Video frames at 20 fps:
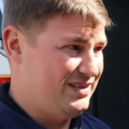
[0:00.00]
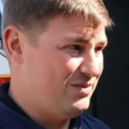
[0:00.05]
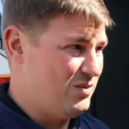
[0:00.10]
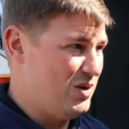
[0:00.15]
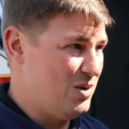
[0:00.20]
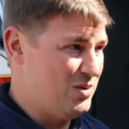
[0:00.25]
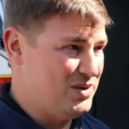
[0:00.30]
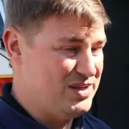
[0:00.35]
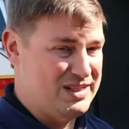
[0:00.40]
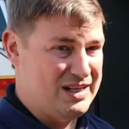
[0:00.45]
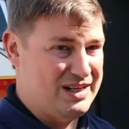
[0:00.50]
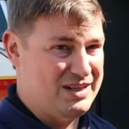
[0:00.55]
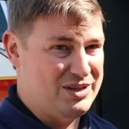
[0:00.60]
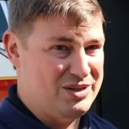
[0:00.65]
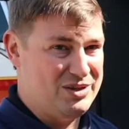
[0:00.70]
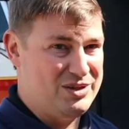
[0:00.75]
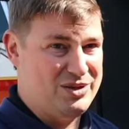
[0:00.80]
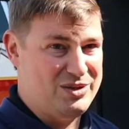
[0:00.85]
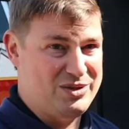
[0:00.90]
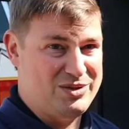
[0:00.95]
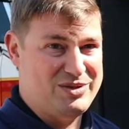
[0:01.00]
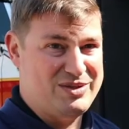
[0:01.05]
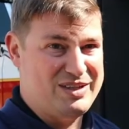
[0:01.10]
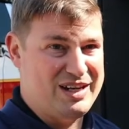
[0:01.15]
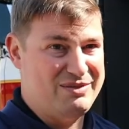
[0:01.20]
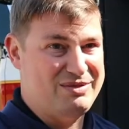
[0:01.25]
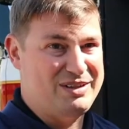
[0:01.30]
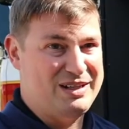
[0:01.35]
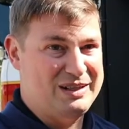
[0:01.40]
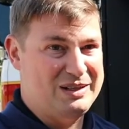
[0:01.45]
We always say that there's
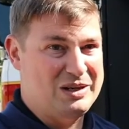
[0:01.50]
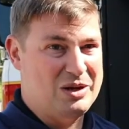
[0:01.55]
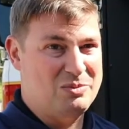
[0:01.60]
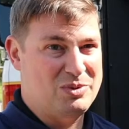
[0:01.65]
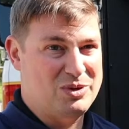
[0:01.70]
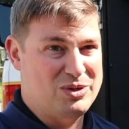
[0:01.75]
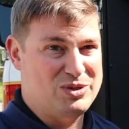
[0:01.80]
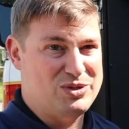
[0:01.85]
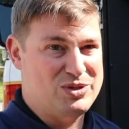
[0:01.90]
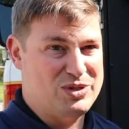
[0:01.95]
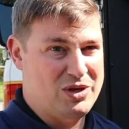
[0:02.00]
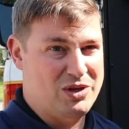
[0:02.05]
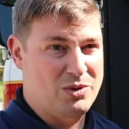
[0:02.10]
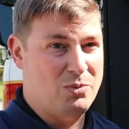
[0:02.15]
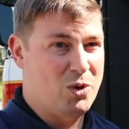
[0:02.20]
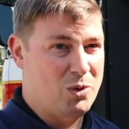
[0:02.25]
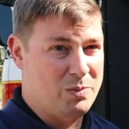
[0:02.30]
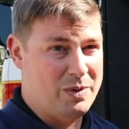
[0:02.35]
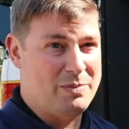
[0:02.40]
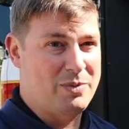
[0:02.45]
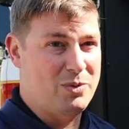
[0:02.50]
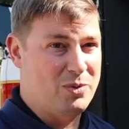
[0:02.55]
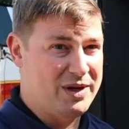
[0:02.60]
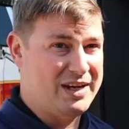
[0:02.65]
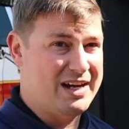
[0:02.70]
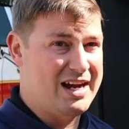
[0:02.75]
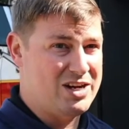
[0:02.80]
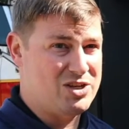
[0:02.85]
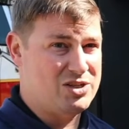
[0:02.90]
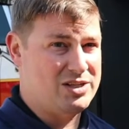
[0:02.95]
safety in numbers, so the more people we
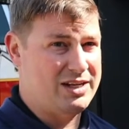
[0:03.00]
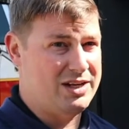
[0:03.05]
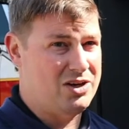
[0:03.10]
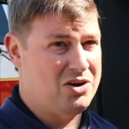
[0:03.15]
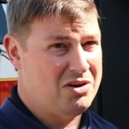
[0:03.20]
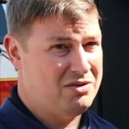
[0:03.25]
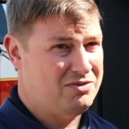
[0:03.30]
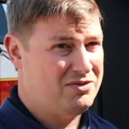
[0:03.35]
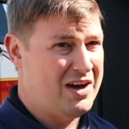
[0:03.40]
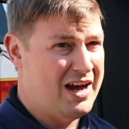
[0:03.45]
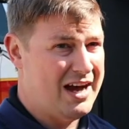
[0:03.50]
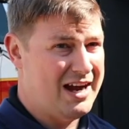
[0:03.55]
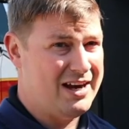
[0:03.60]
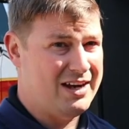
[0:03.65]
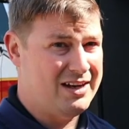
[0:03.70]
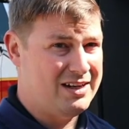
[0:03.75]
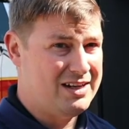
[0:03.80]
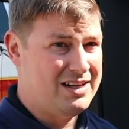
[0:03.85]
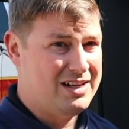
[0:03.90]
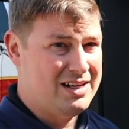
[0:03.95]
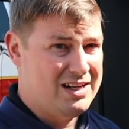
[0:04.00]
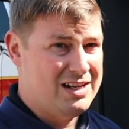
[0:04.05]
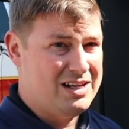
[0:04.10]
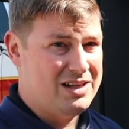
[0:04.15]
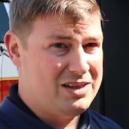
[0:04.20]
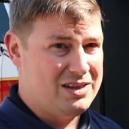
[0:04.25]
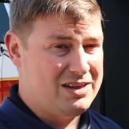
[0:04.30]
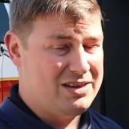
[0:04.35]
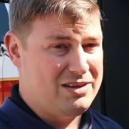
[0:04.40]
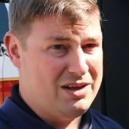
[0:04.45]
could actually get on a fire,
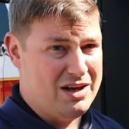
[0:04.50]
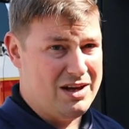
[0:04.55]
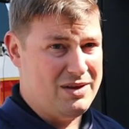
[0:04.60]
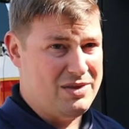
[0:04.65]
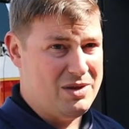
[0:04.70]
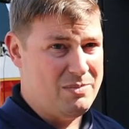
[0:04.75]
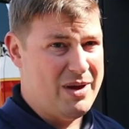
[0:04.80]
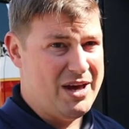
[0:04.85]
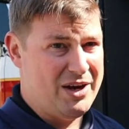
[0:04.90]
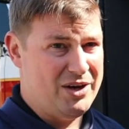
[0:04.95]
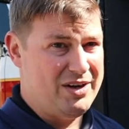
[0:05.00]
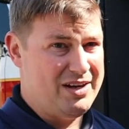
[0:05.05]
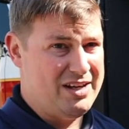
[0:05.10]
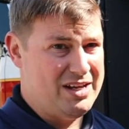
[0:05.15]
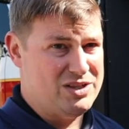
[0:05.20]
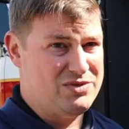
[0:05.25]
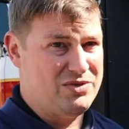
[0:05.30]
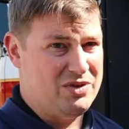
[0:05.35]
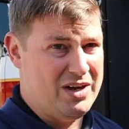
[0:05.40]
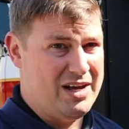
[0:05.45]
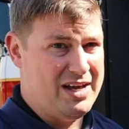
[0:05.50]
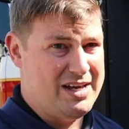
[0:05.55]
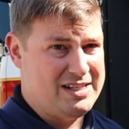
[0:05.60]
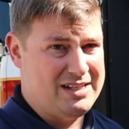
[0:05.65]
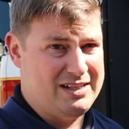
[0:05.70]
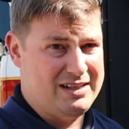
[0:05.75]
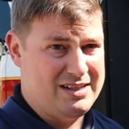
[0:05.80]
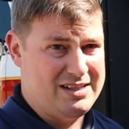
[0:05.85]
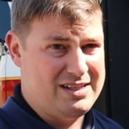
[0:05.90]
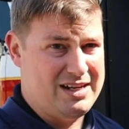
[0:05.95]
the better it is for us
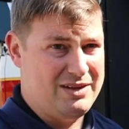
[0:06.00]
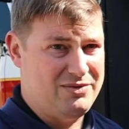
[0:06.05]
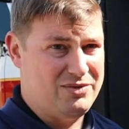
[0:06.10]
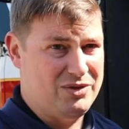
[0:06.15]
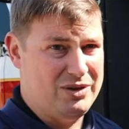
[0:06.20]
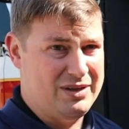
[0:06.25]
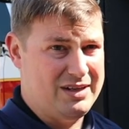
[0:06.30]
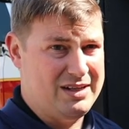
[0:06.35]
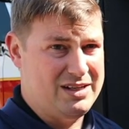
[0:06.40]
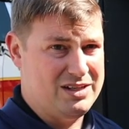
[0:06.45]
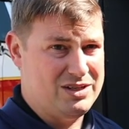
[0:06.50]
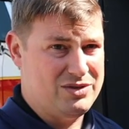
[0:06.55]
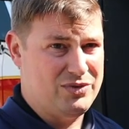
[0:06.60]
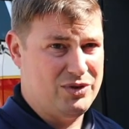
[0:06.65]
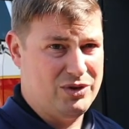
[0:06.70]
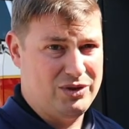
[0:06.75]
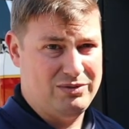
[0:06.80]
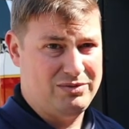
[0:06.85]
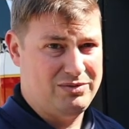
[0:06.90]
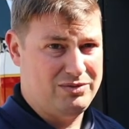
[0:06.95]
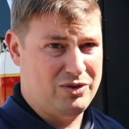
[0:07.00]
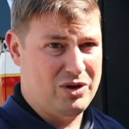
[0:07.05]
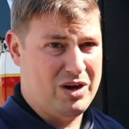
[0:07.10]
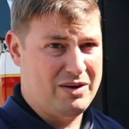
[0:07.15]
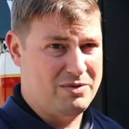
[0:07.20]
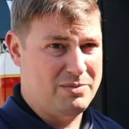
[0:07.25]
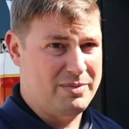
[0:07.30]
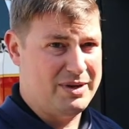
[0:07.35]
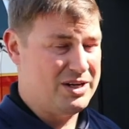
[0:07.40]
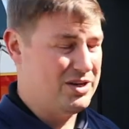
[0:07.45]
and the safer it is for
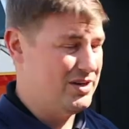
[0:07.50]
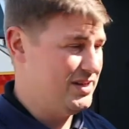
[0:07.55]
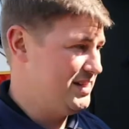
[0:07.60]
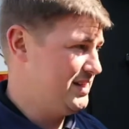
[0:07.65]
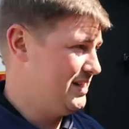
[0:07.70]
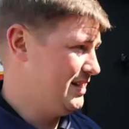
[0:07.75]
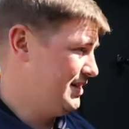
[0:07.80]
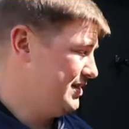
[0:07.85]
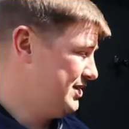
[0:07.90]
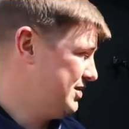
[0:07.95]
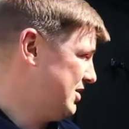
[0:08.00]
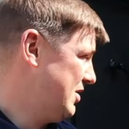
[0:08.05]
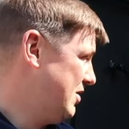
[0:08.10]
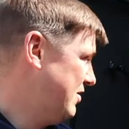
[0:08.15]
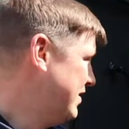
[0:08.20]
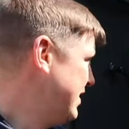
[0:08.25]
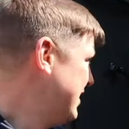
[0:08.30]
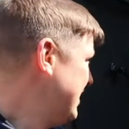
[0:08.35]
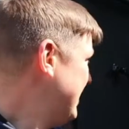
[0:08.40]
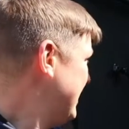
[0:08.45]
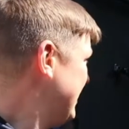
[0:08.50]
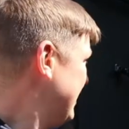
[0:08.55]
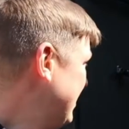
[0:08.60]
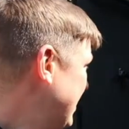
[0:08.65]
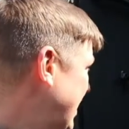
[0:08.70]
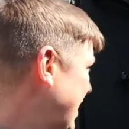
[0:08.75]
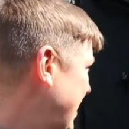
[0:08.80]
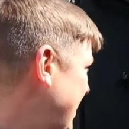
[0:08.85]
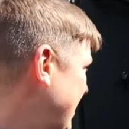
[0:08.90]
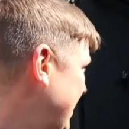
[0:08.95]
everybody on scene. So
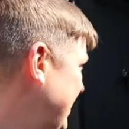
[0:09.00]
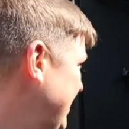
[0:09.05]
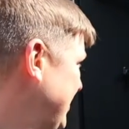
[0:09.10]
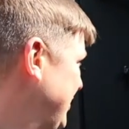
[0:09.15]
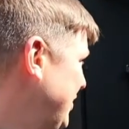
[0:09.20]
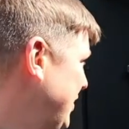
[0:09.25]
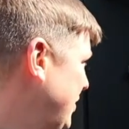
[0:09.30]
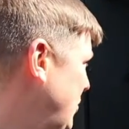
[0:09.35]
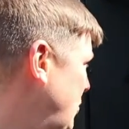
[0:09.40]
they're